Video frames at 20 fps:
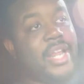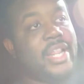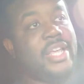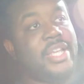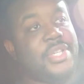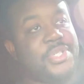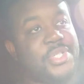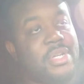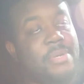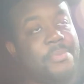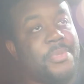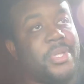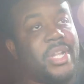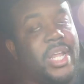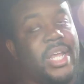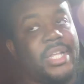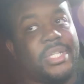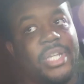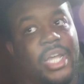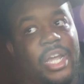is something
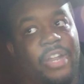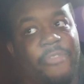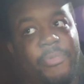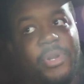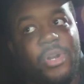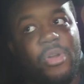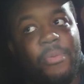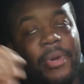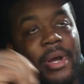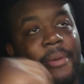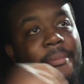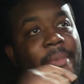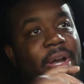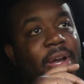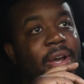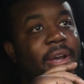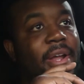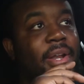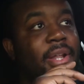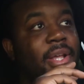that's kind of been on my
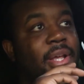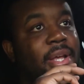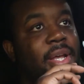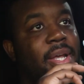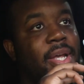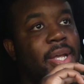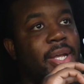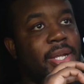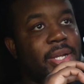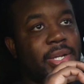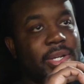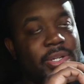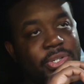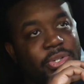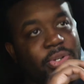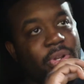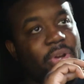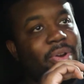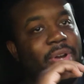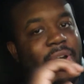mind, because
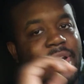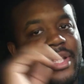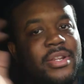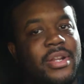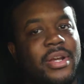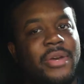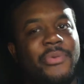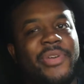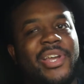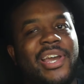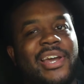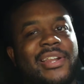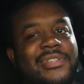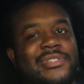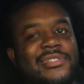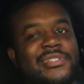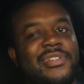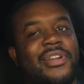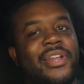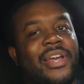you know we got a
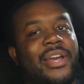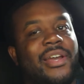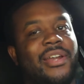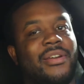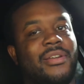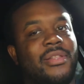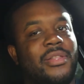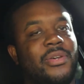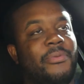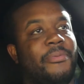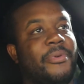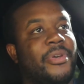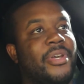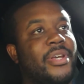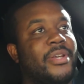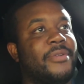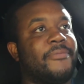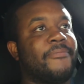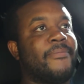stunt out here a little bit.